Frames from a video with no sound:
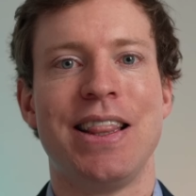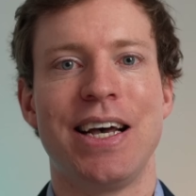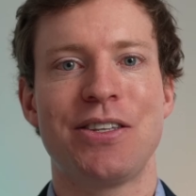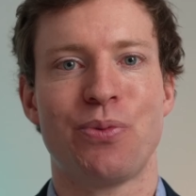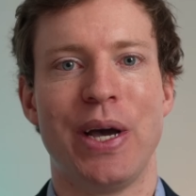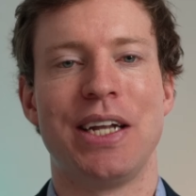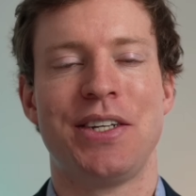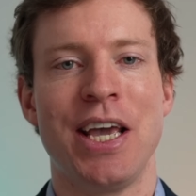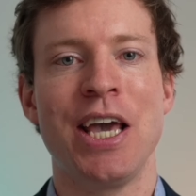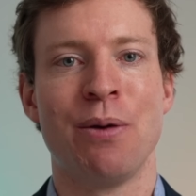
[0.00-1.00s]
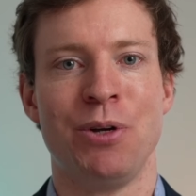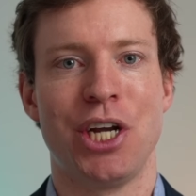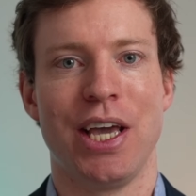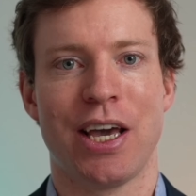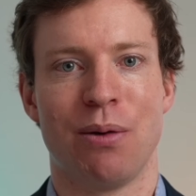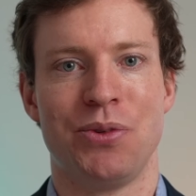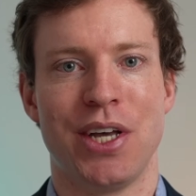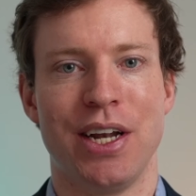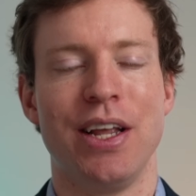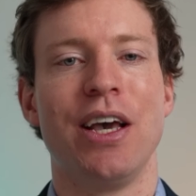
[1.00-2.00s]
And that's where TMG comes
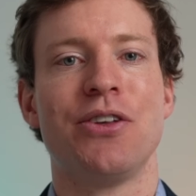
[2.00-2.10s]
in.